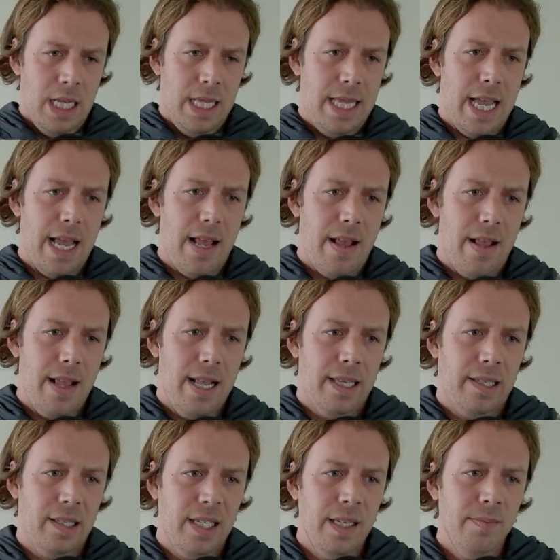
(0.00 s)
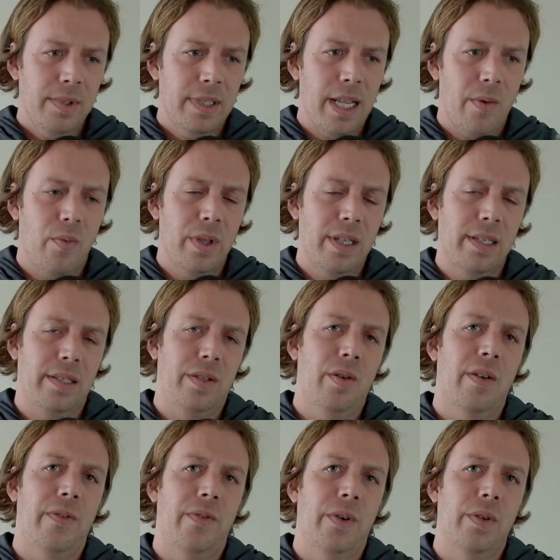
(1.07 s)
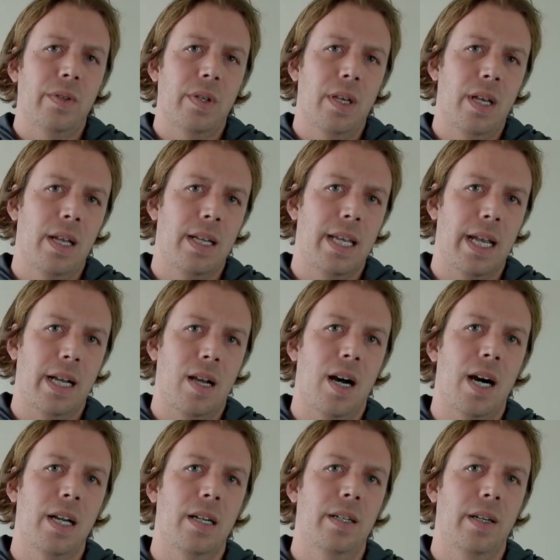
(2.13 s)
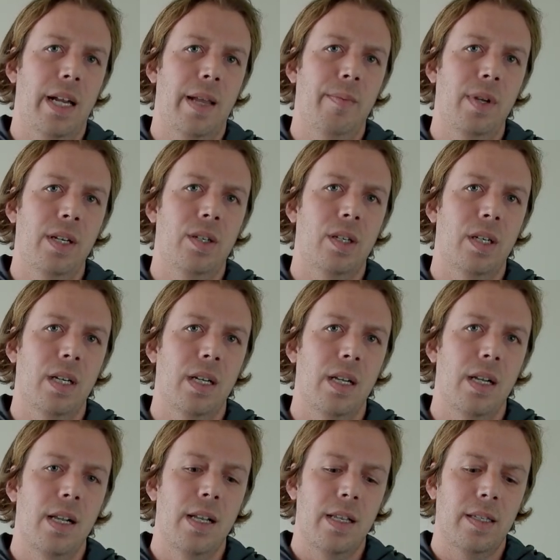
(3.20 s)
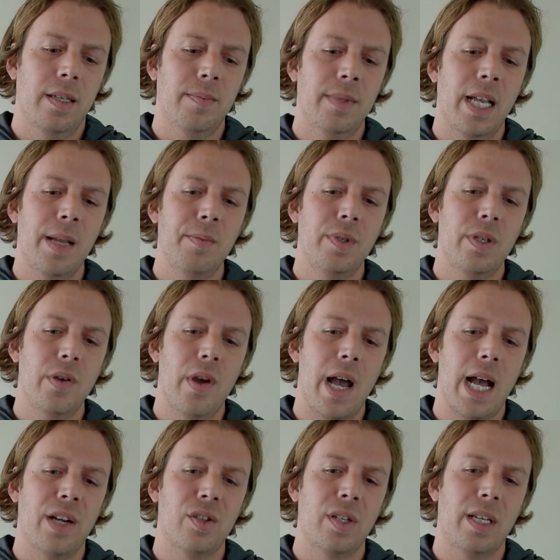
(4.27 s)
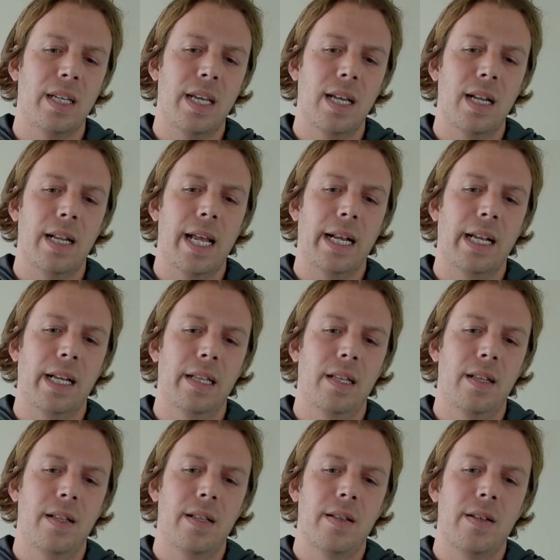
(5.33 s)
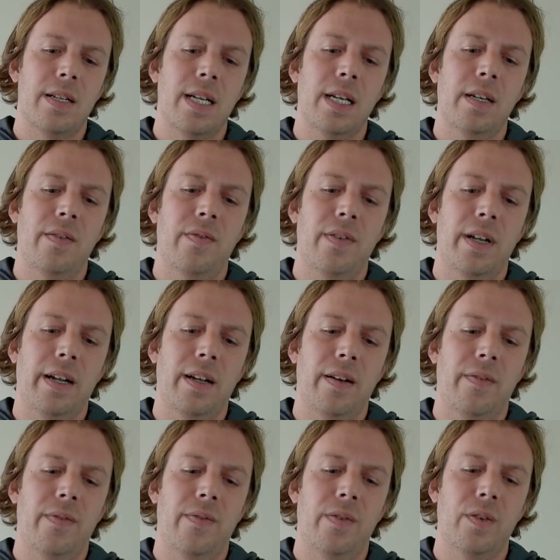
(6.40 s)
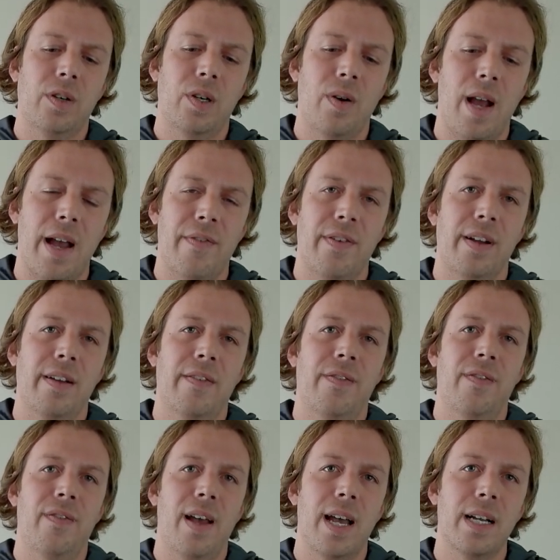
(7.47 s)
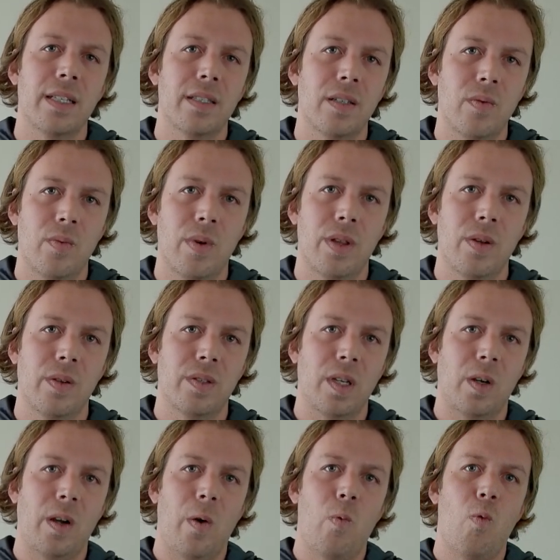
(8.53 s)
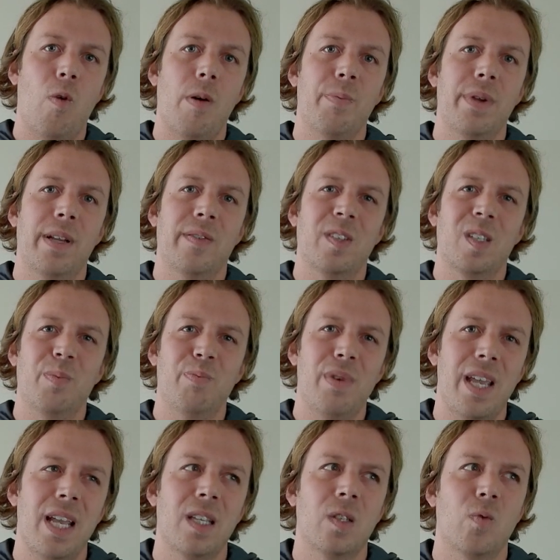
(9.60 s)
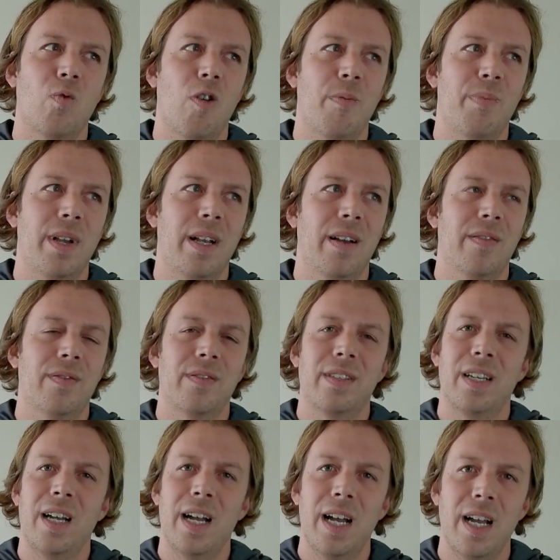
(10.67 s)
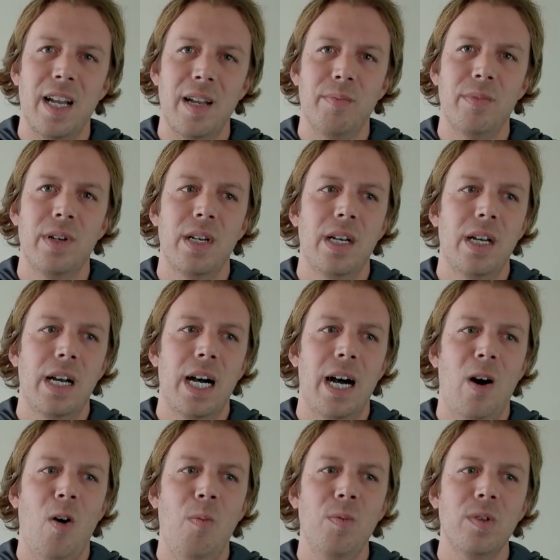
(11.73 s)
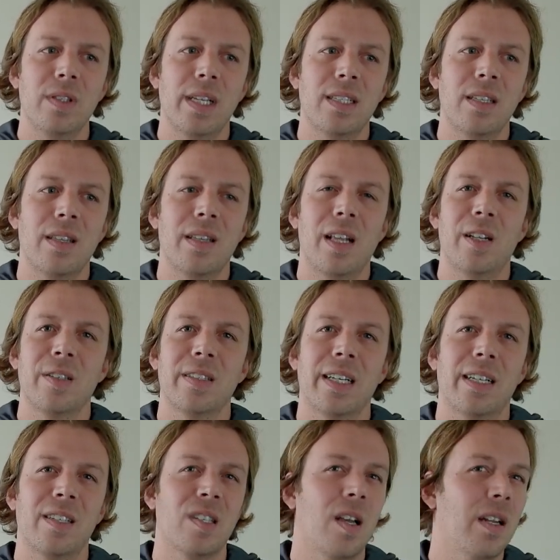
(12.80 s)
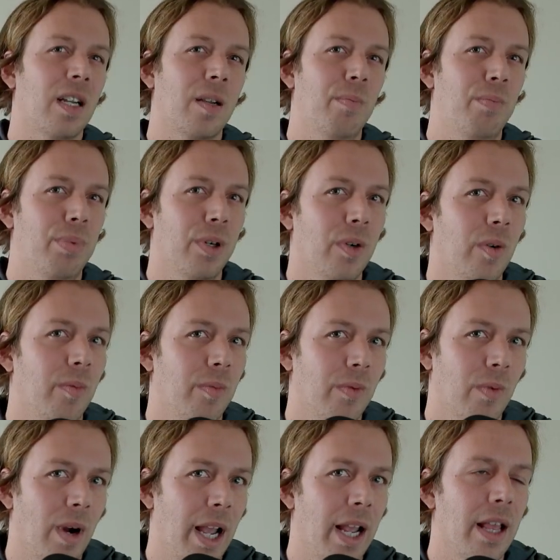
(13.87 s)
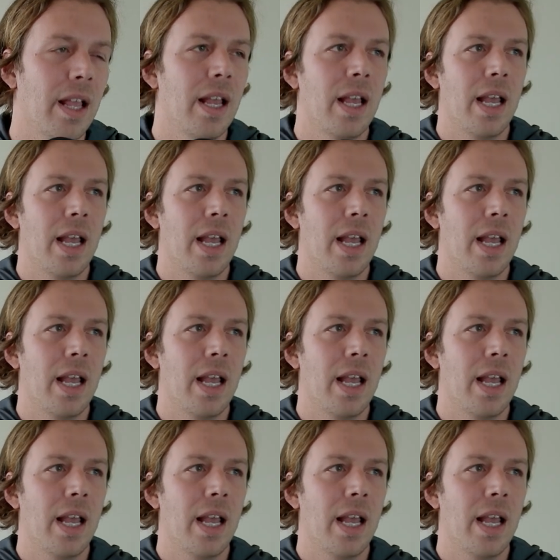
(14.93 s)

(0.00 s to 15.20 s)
that it seems that when these UFOs get caught on image, sometimes you actually get like a kind of like a photographic effect, whether it's like a warping of space, a warping of time, almost like something that looks like a sonic boom, right?